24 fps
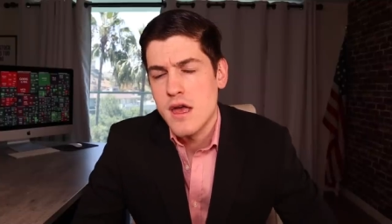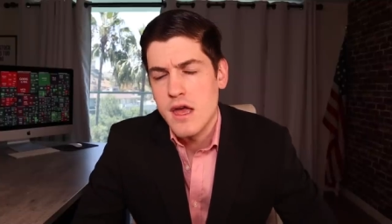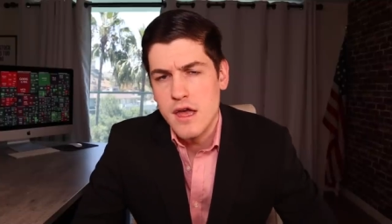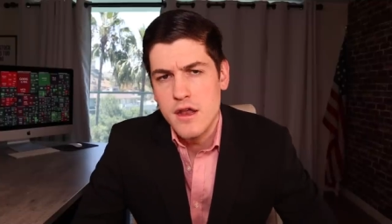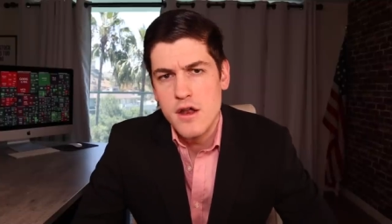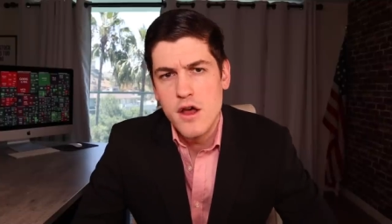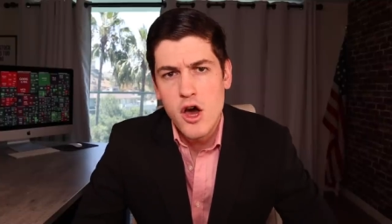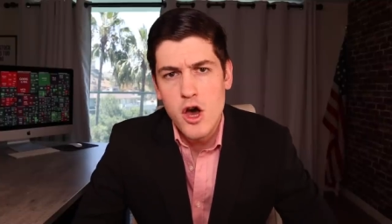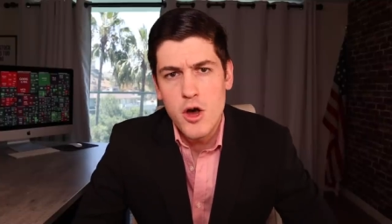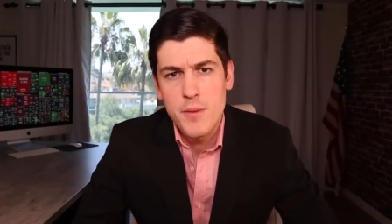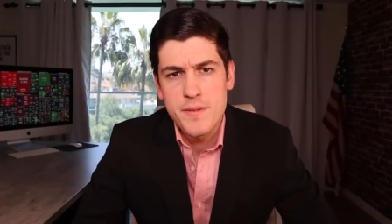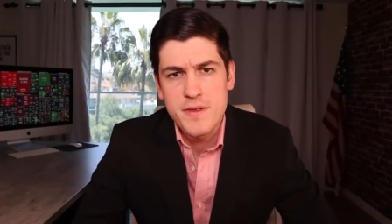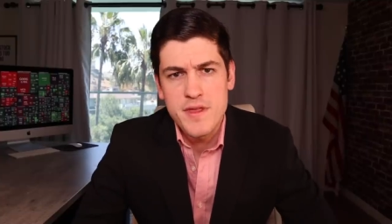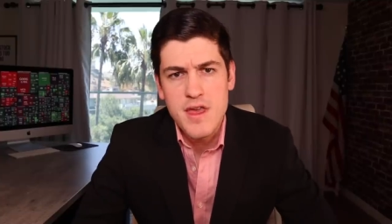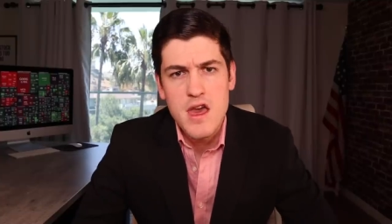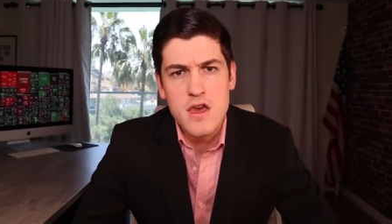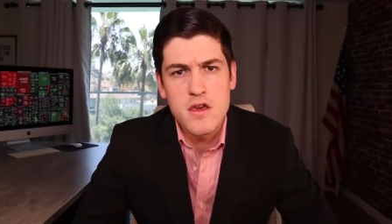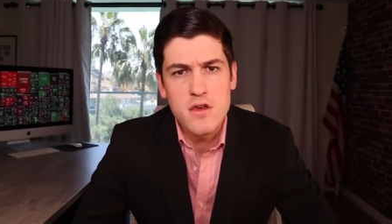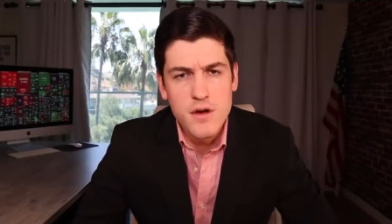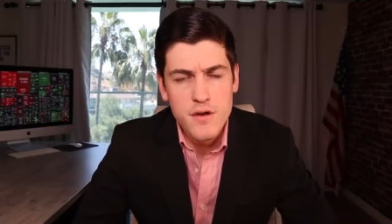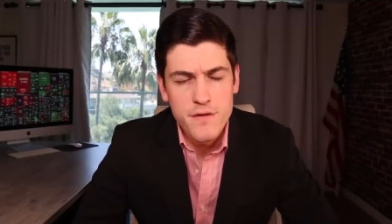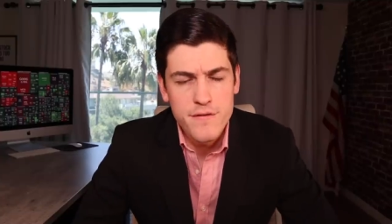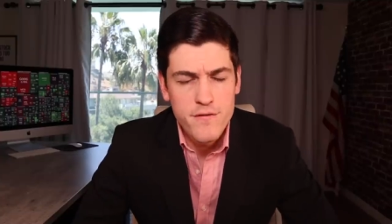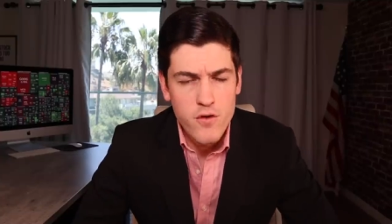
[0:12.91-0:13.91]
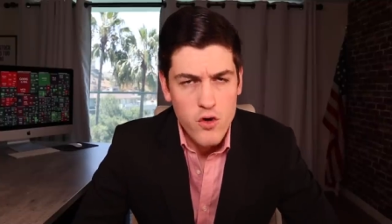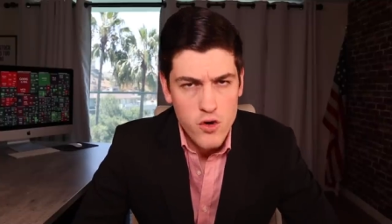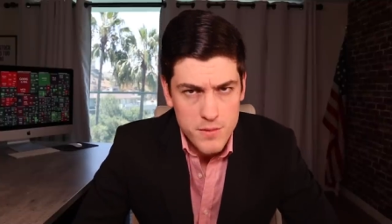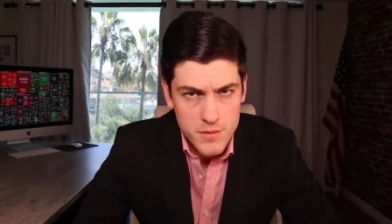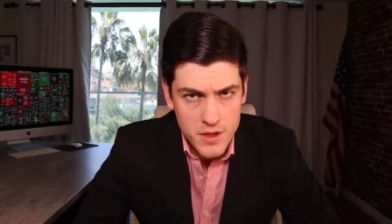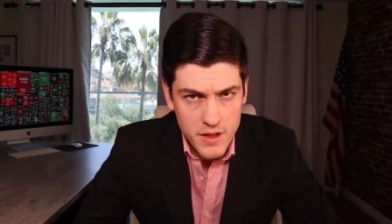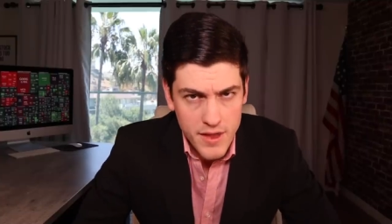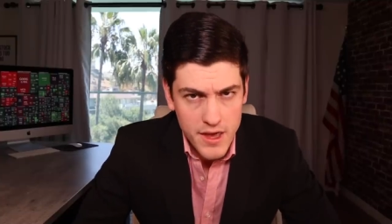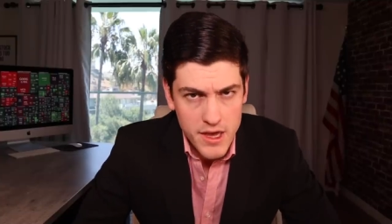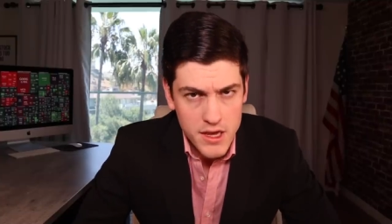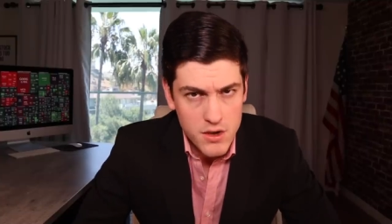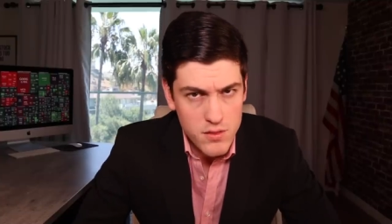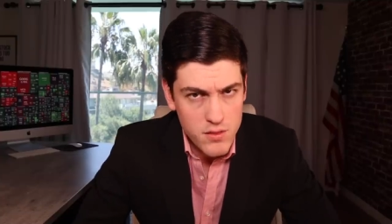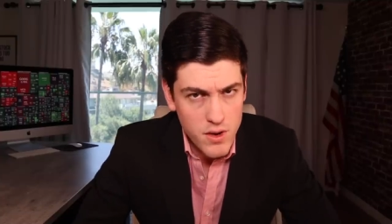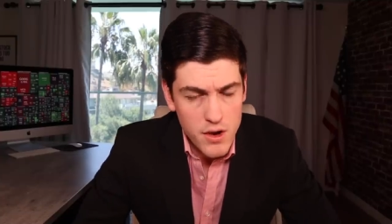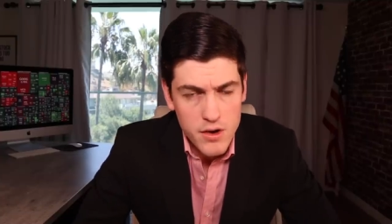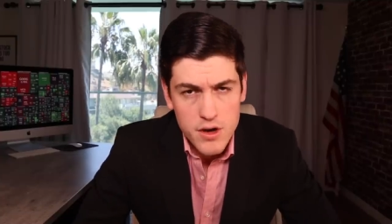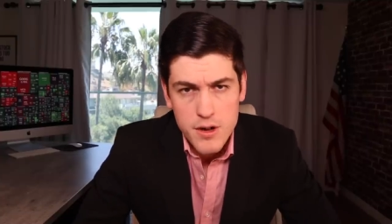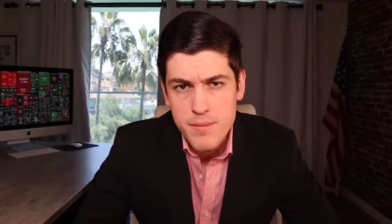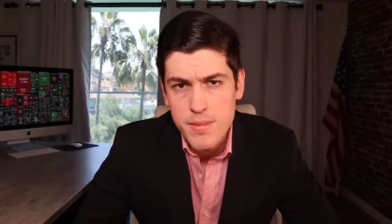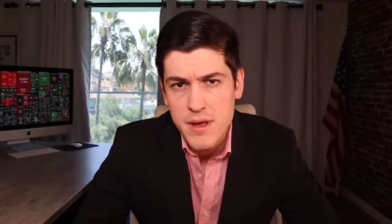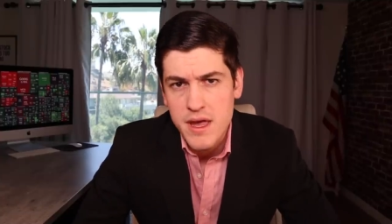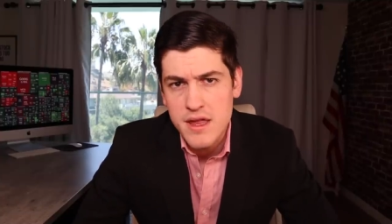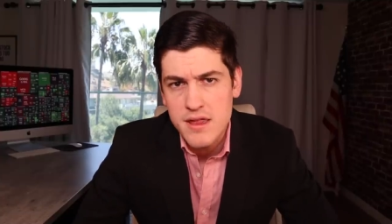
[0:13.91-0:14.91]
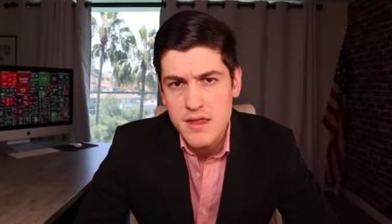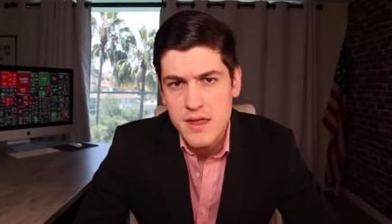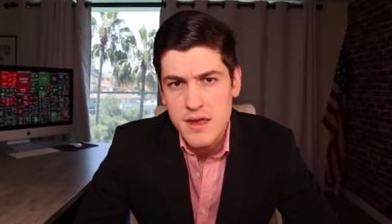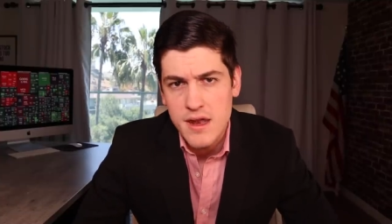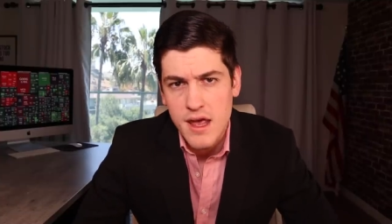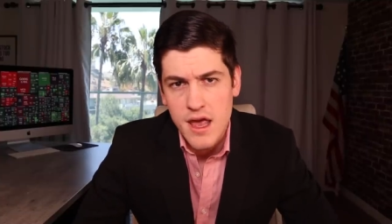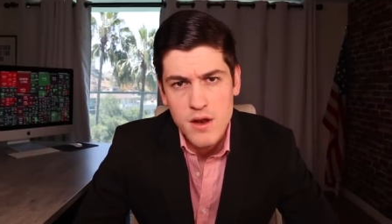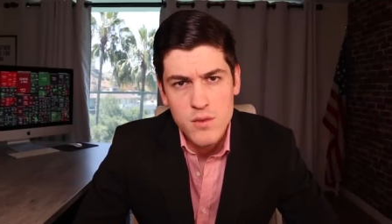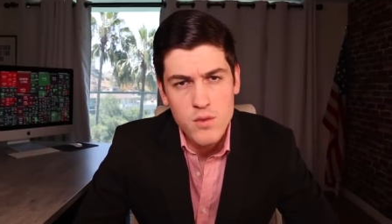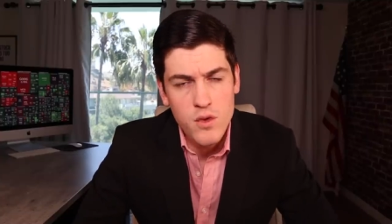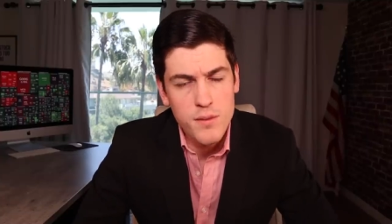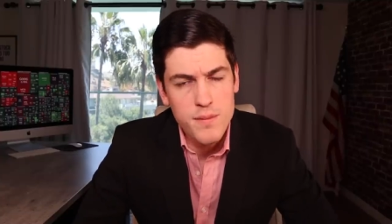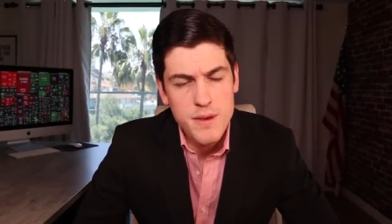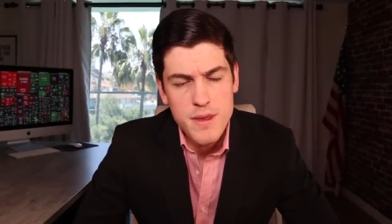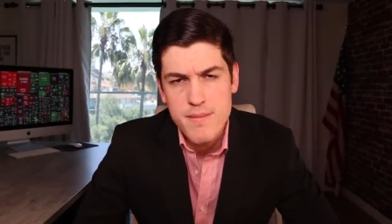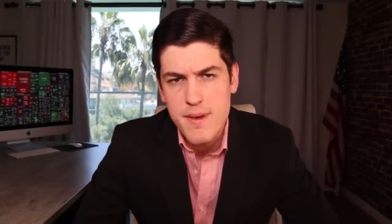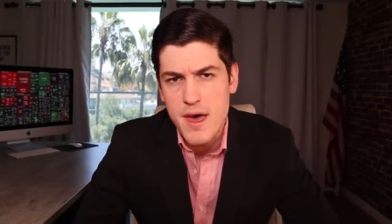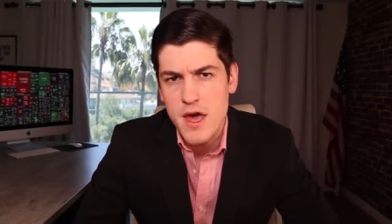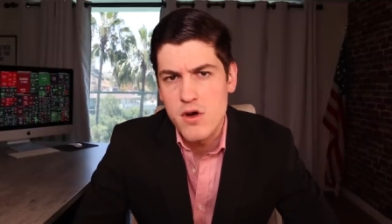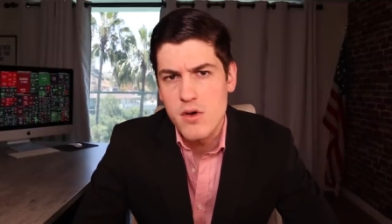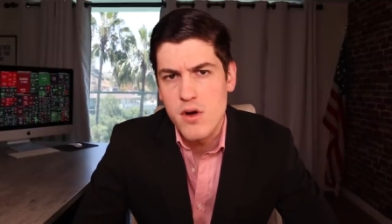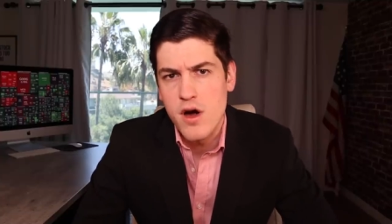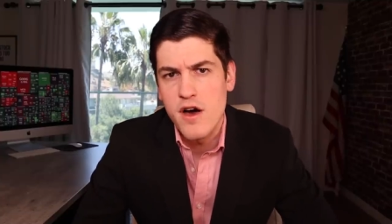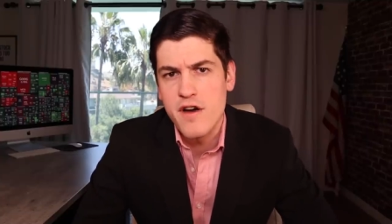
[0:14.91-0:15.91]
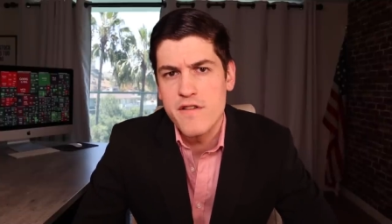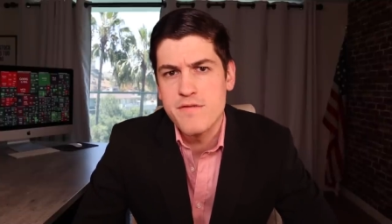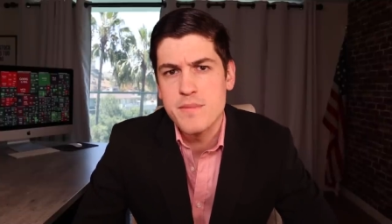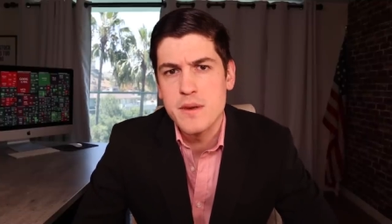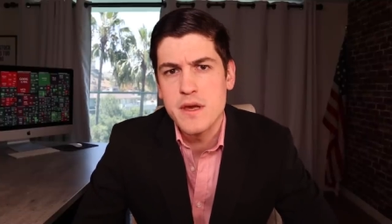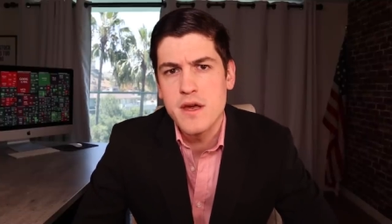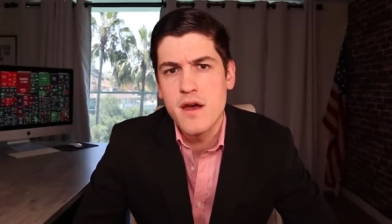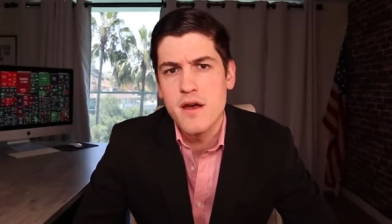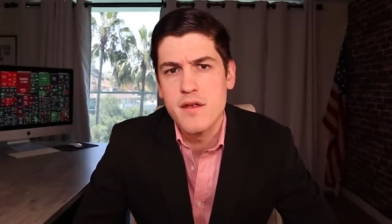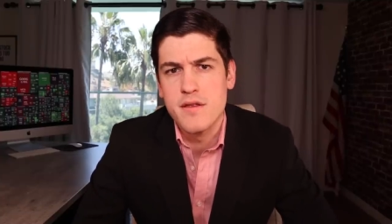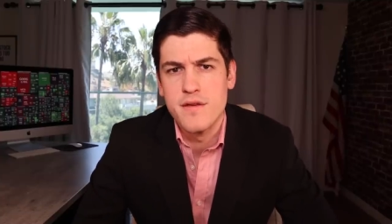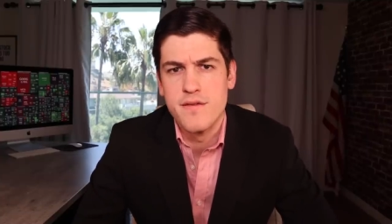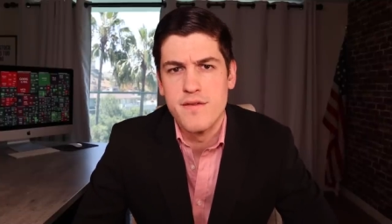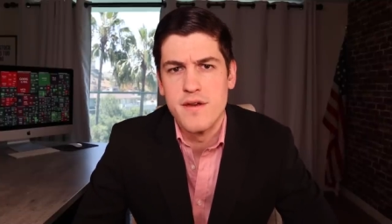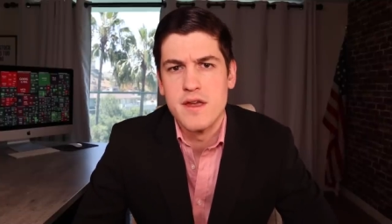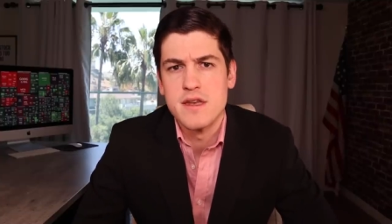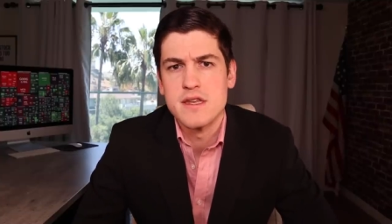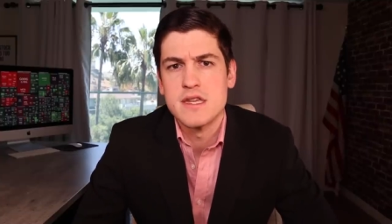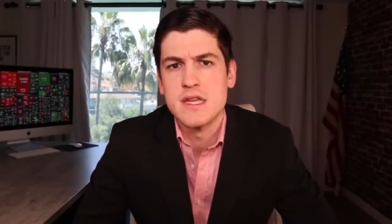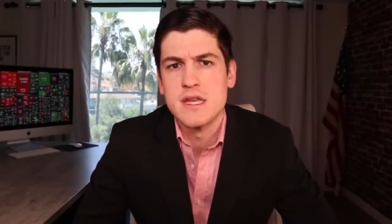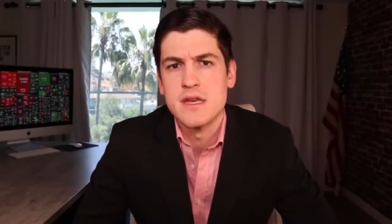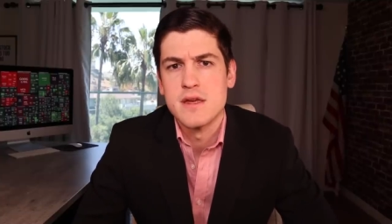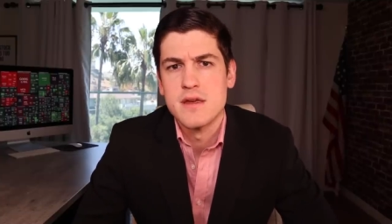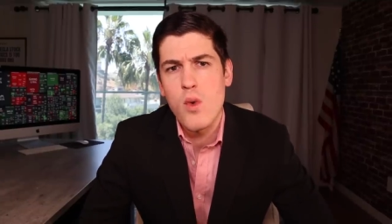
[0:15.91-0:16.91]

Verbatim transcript: in hopes that you'll formulate your own opinion and will be better off because of it.